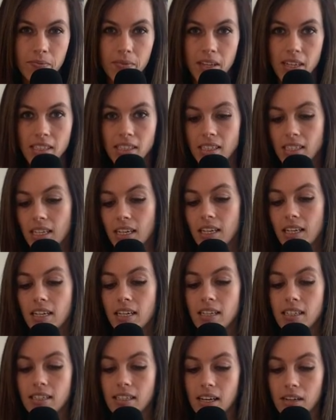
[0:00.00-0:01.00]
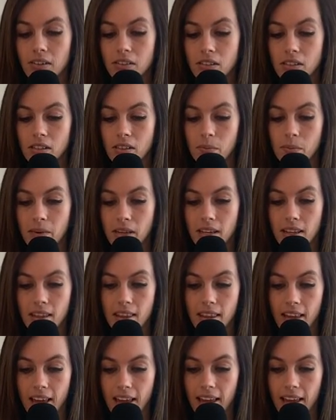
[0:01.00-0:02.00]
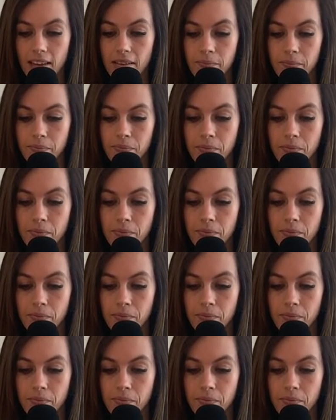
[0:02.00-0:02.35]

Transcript: extending down to the mid thigh.